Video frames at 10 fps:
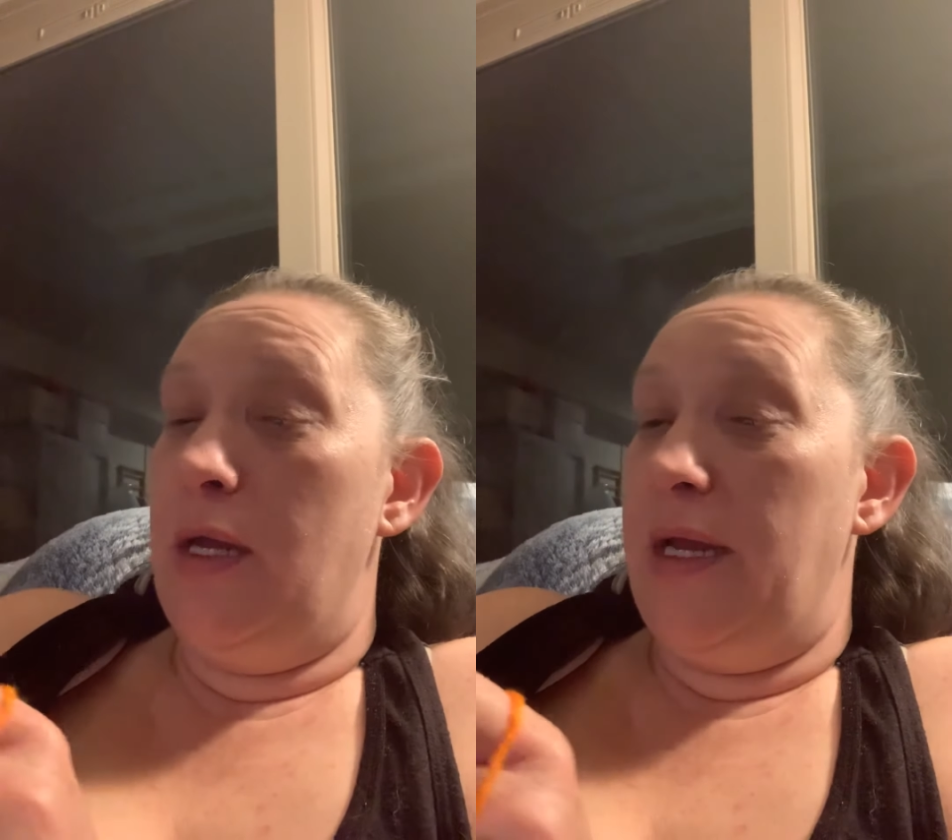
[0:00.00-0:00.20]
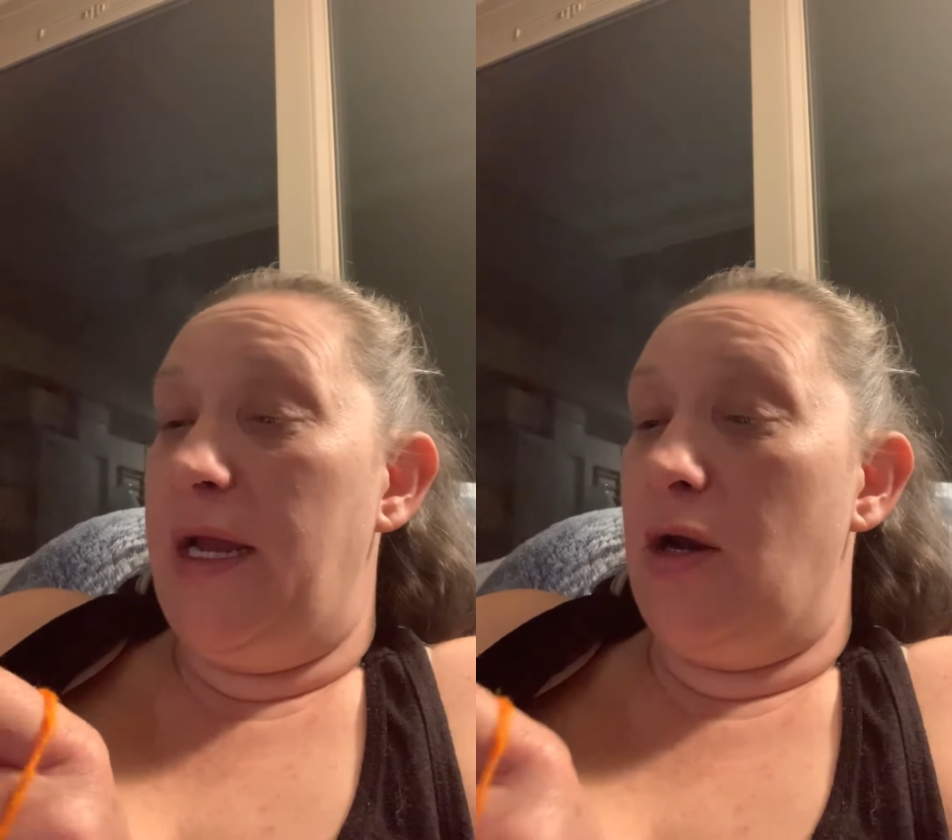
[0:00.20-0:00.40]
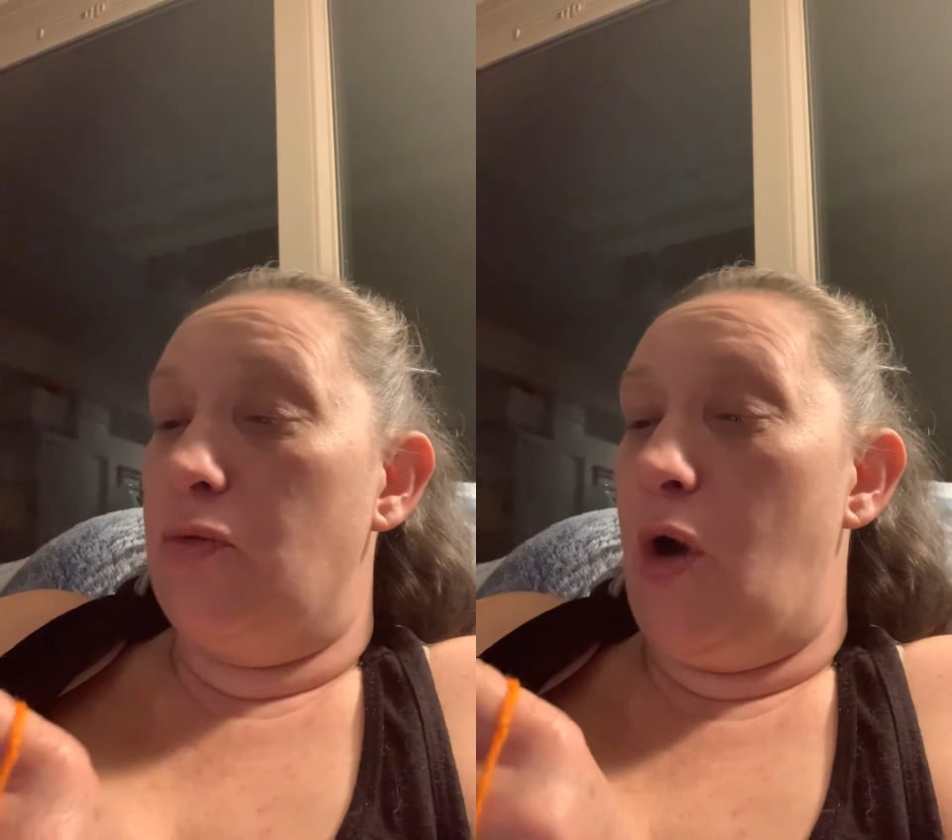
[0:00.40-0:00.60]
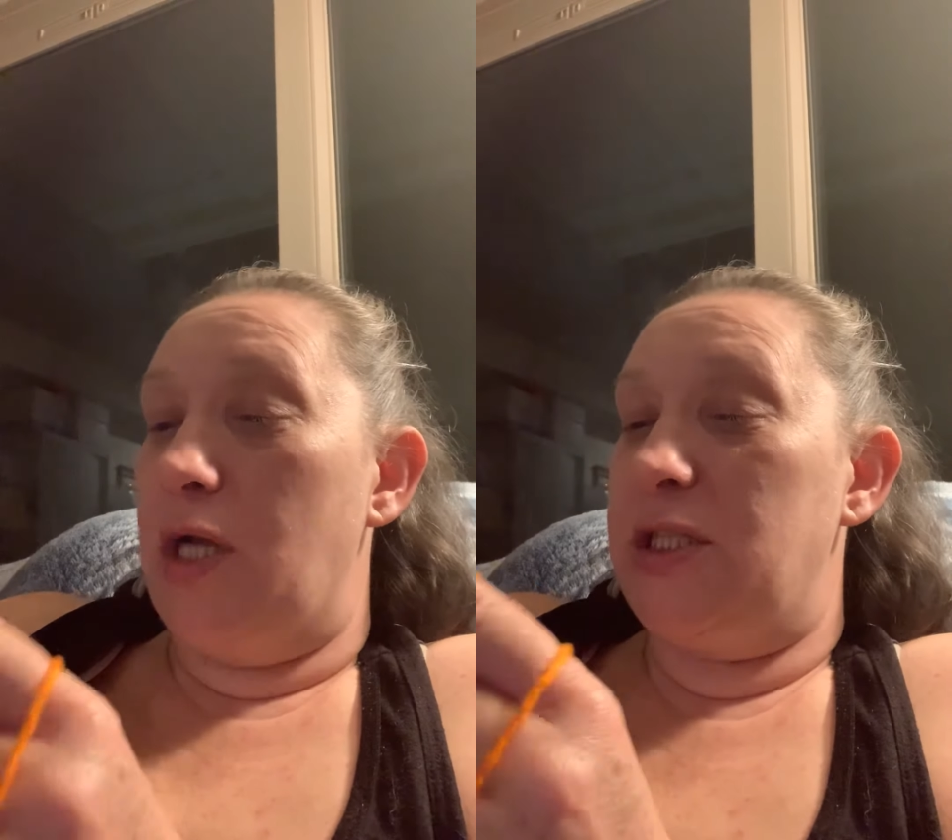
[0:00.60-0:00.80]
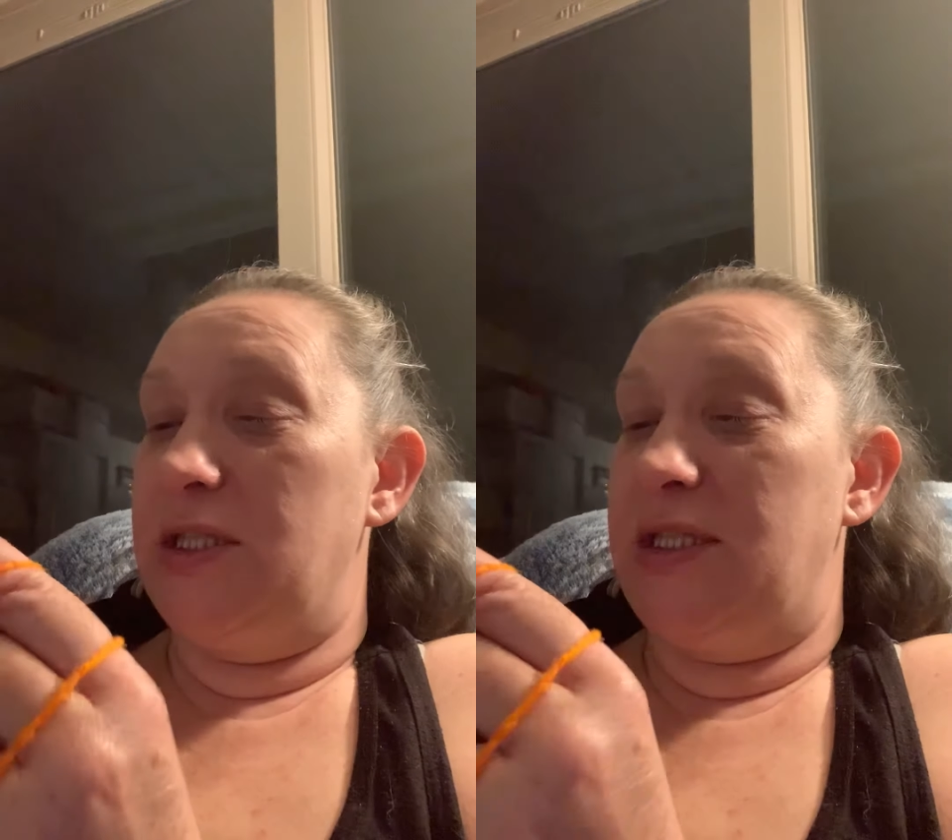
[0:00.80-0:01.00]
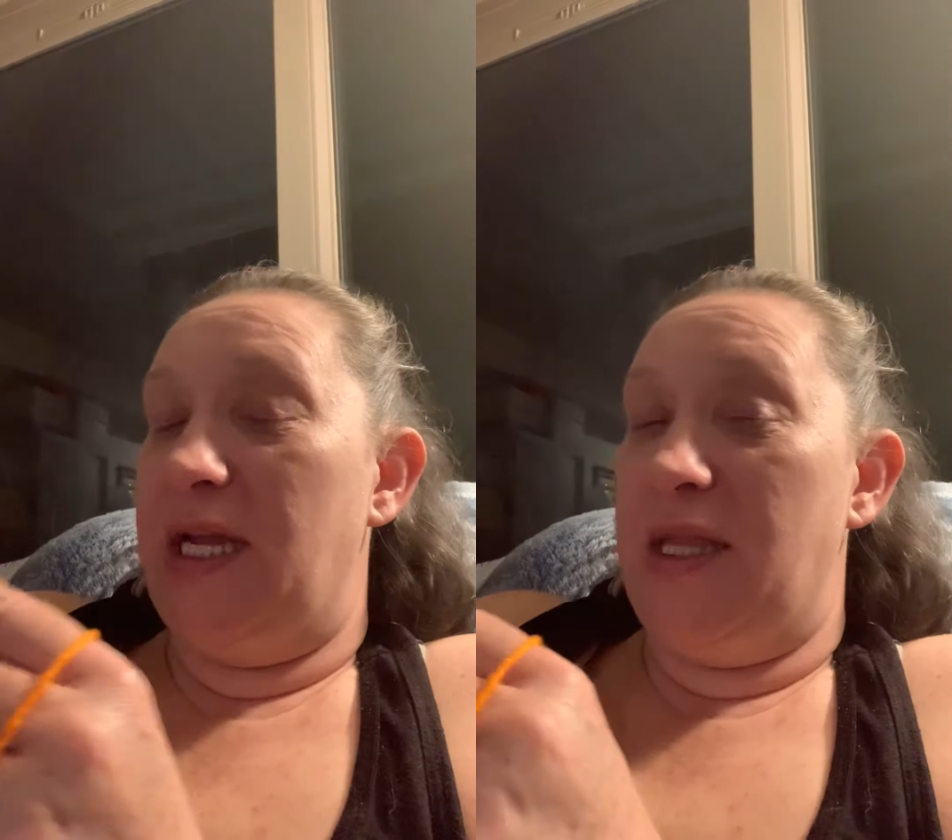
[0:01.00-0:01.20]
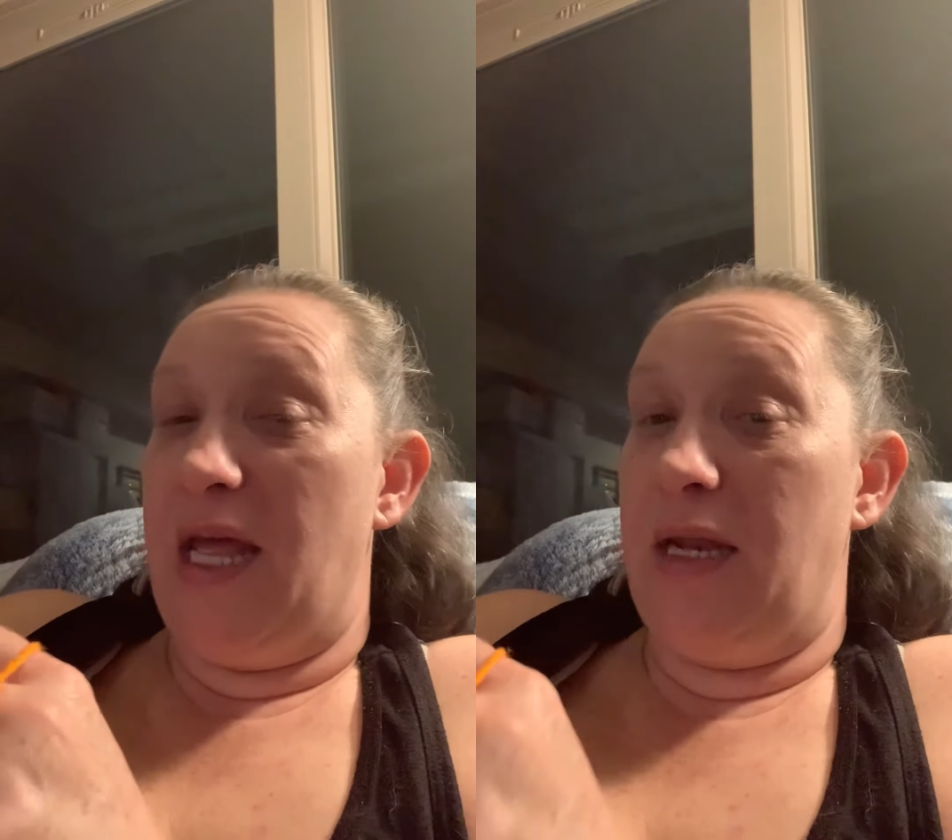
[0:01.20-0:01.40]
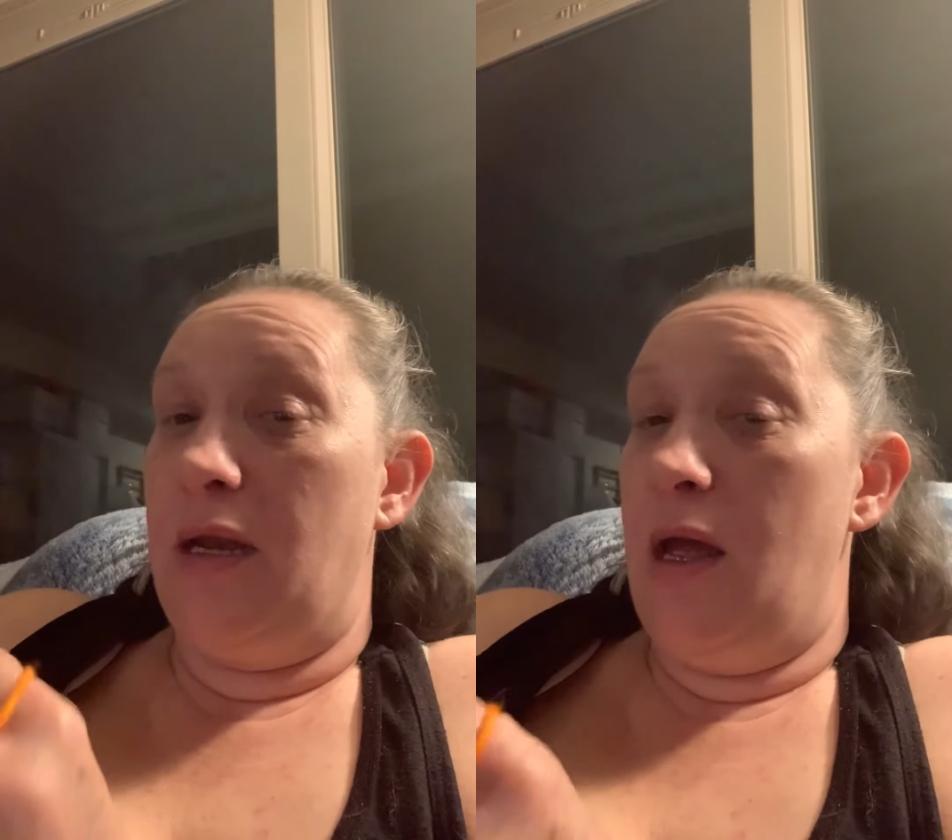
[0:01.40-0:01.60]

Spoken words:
here in Washington that